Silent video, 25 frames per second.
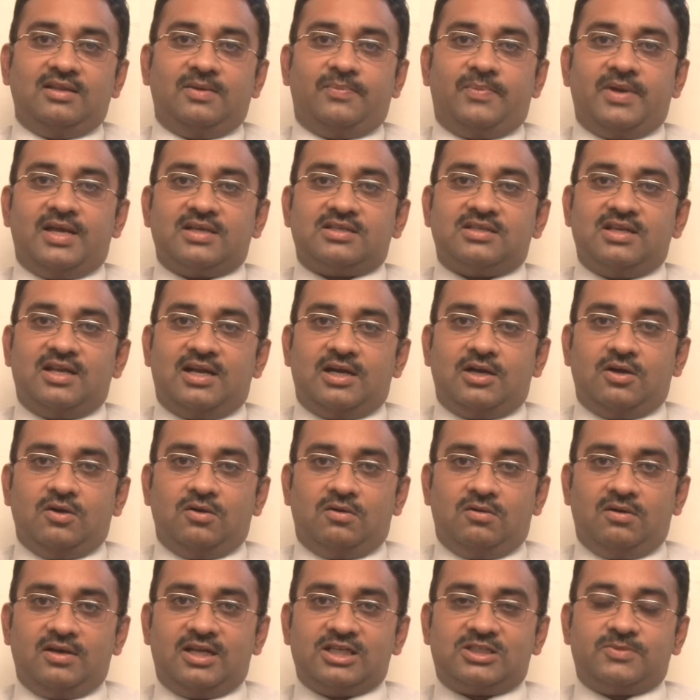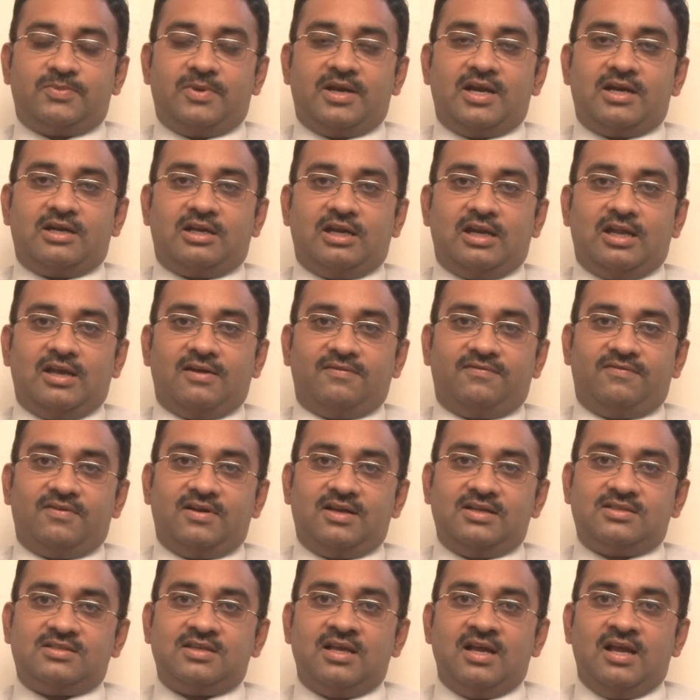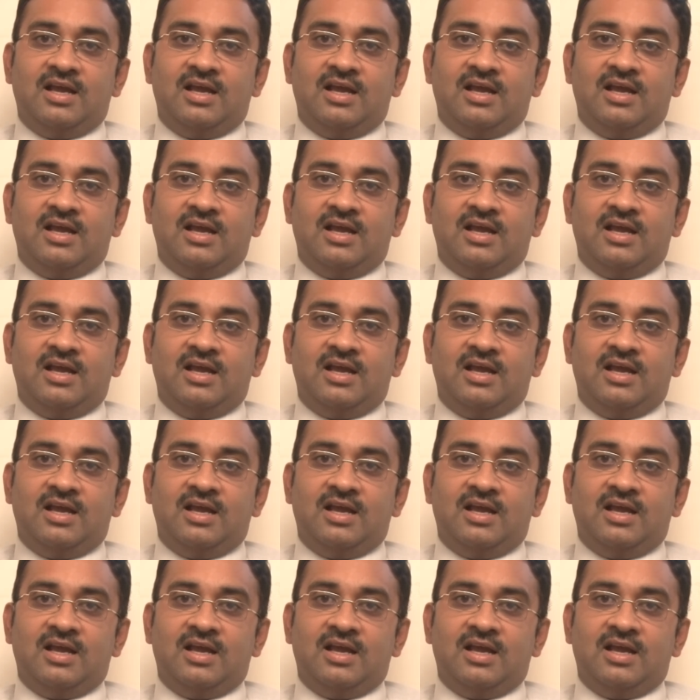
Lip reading: the patient had no respiratory efforts,